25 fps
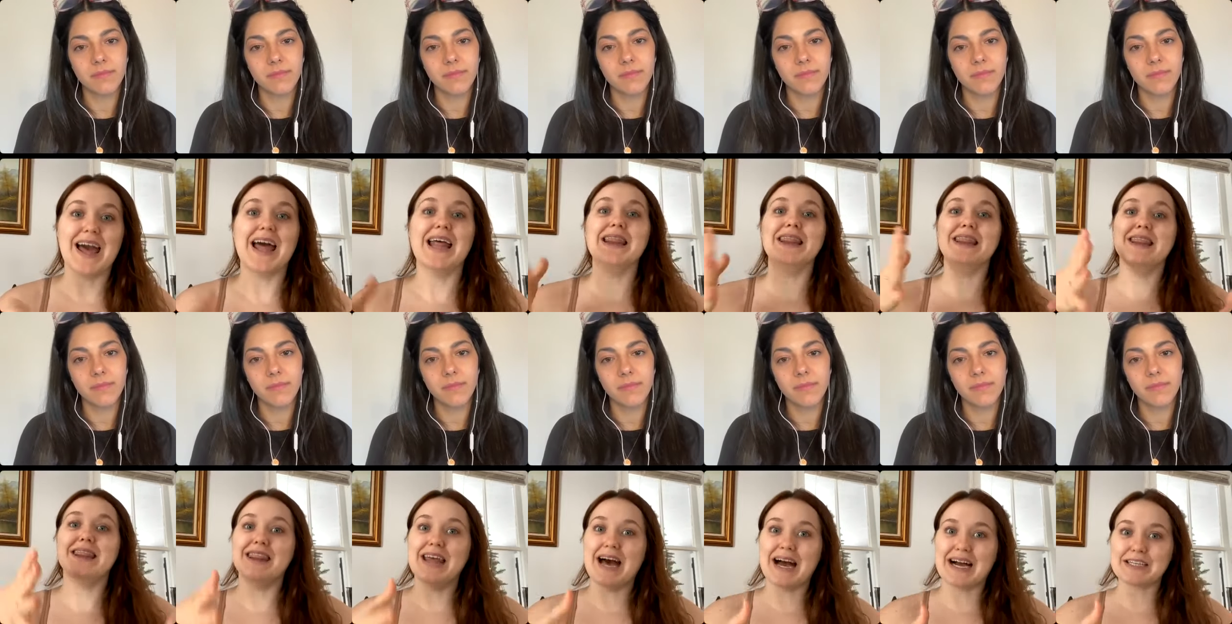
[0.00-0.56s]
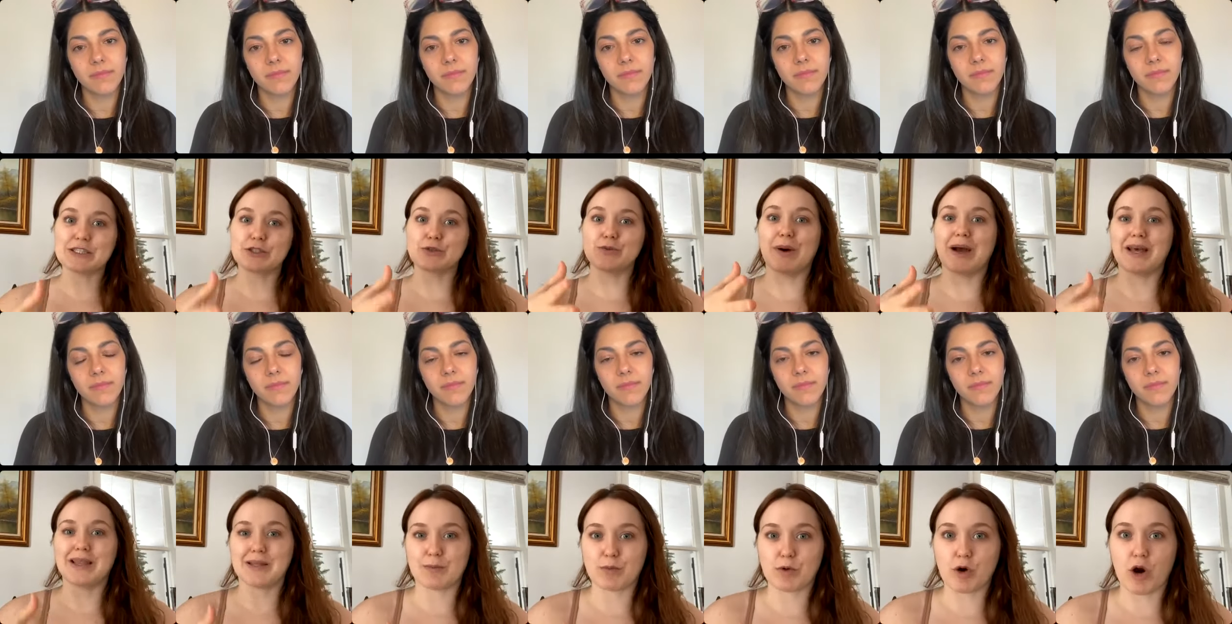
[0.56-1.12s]
Speaker 1: And that's why
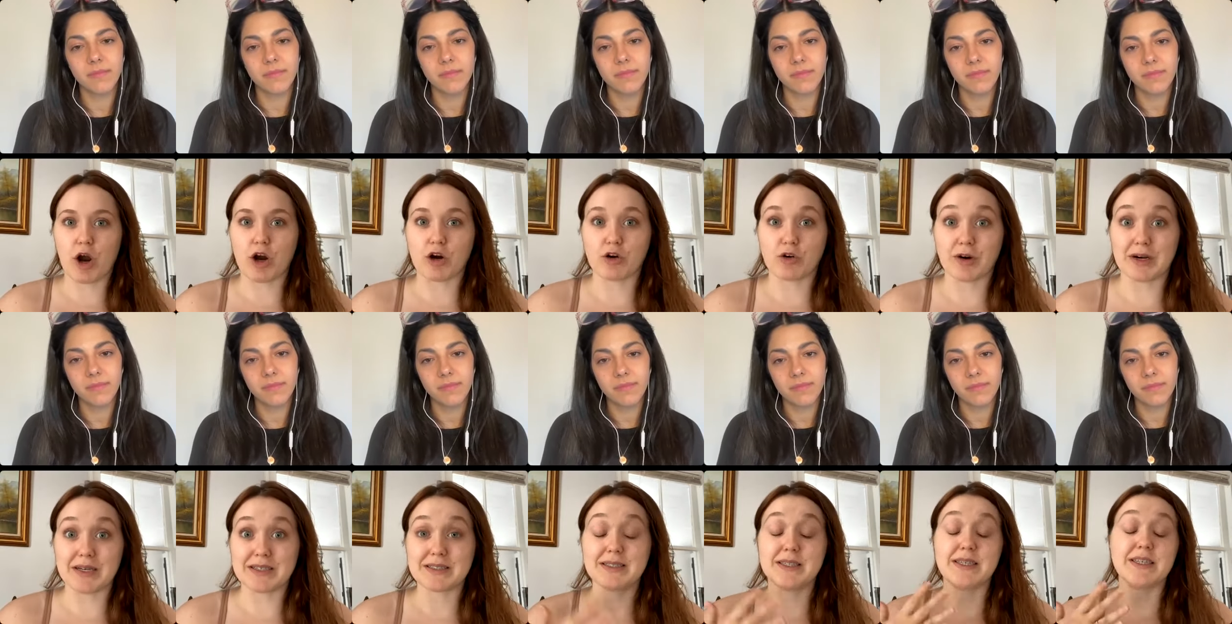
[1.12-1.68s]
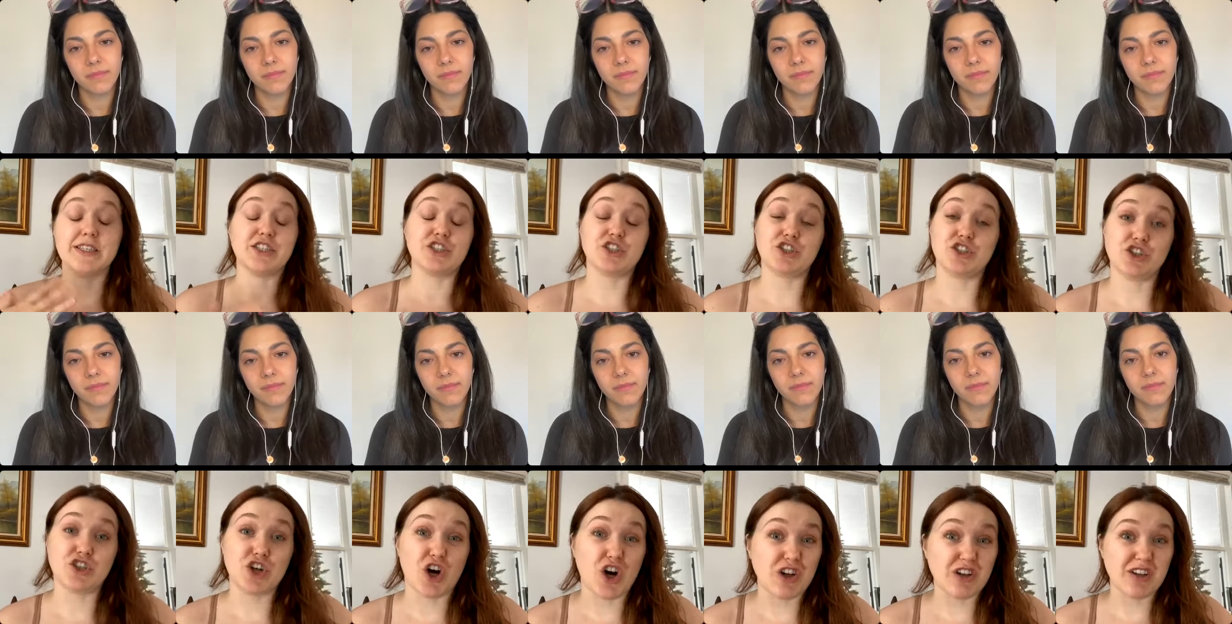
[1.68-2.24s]
the progress is
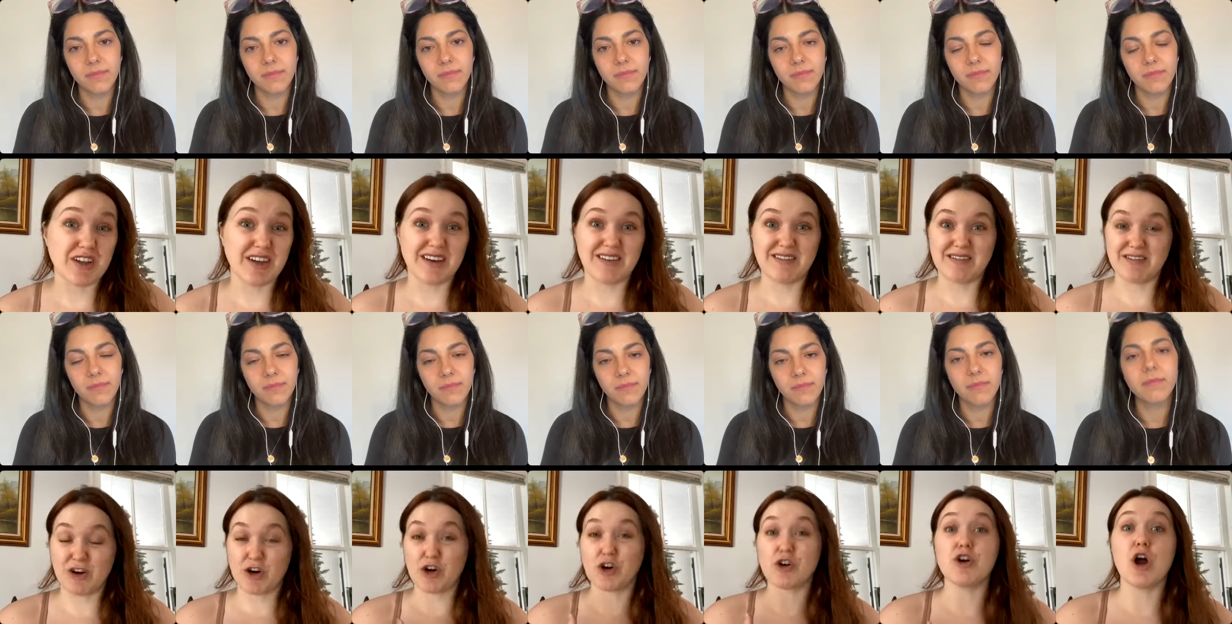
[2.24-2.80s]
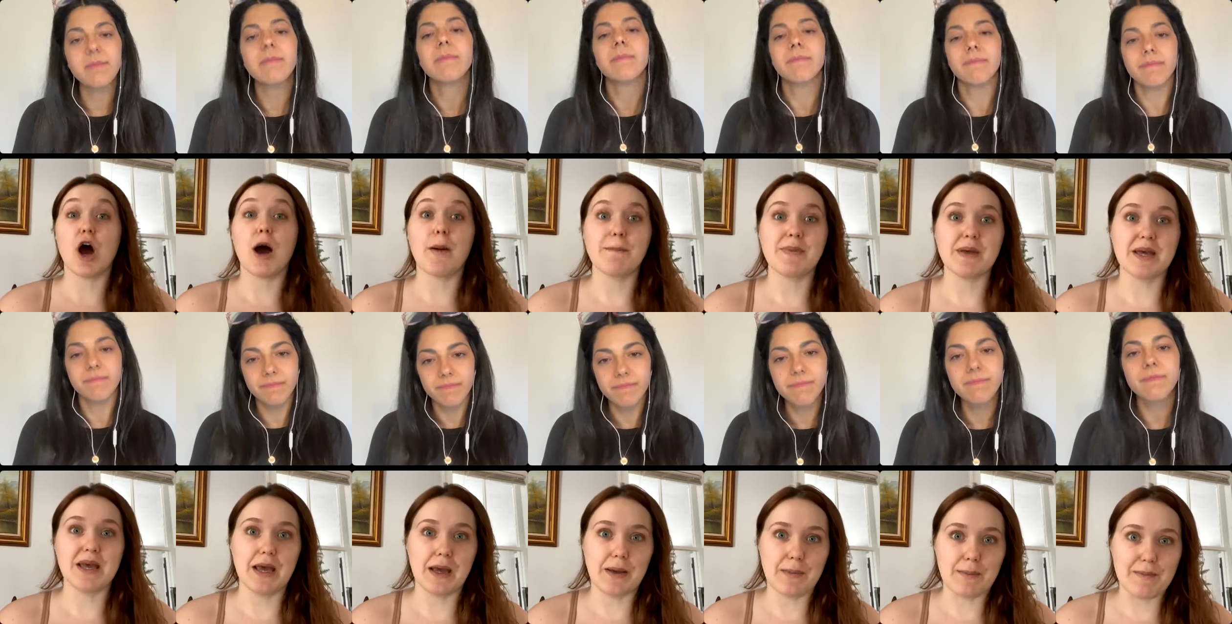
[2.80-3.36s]
stalling or not
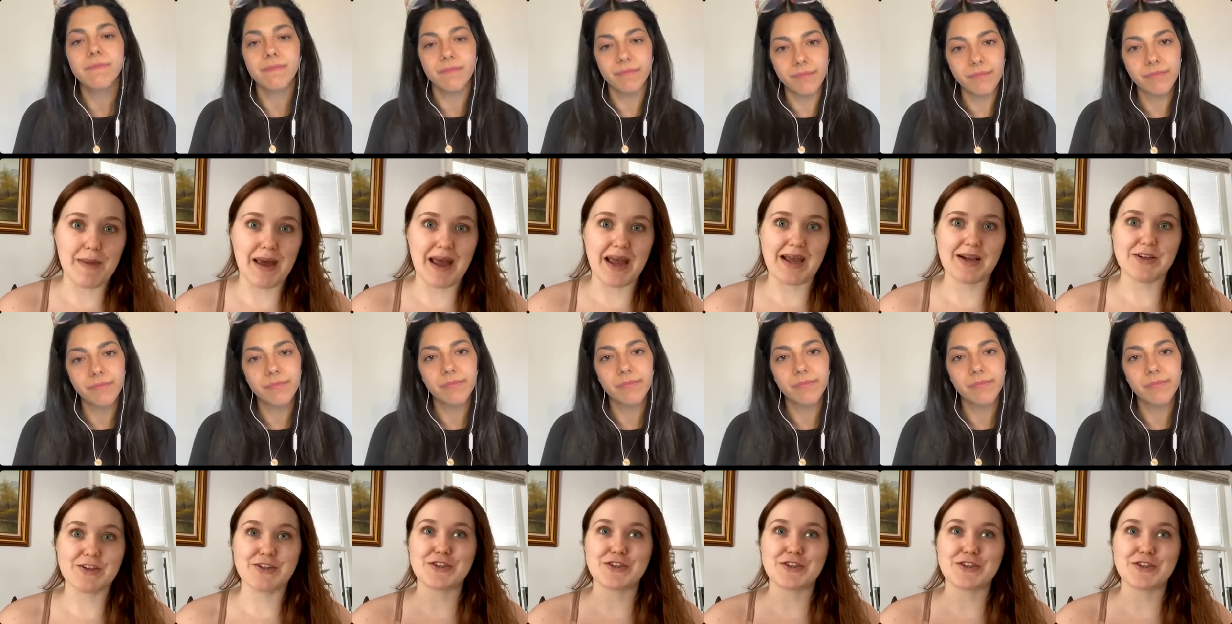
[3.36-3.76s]
being made.